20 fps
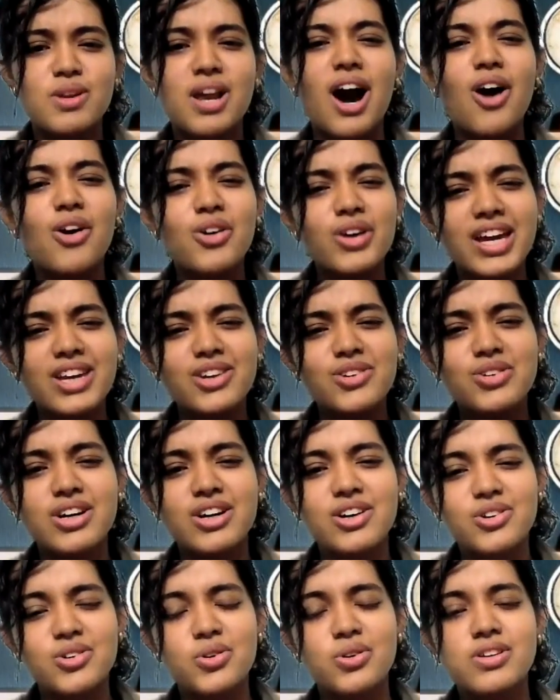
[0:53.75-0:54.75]
How can you
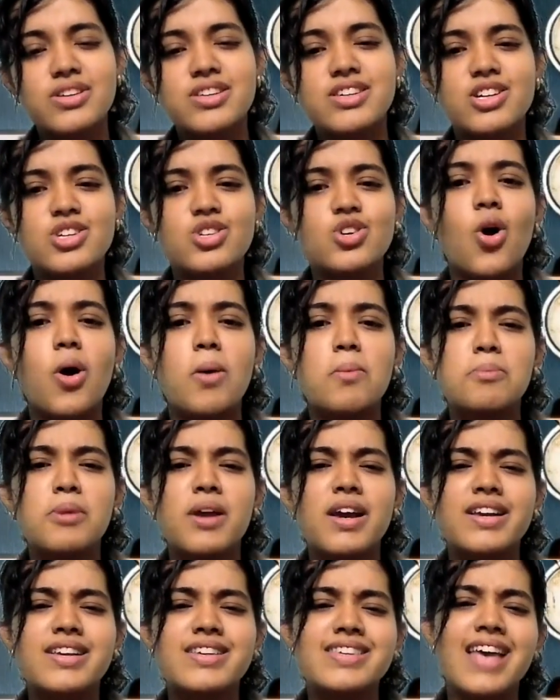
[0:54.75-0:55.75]
control such
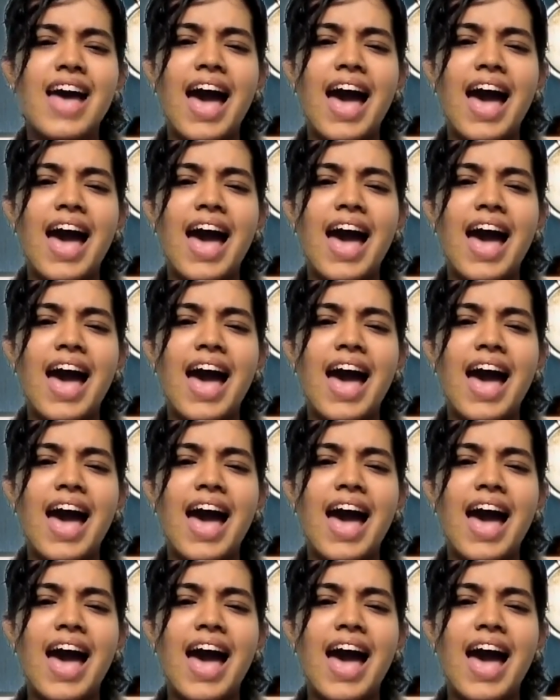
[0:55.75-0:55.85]
complex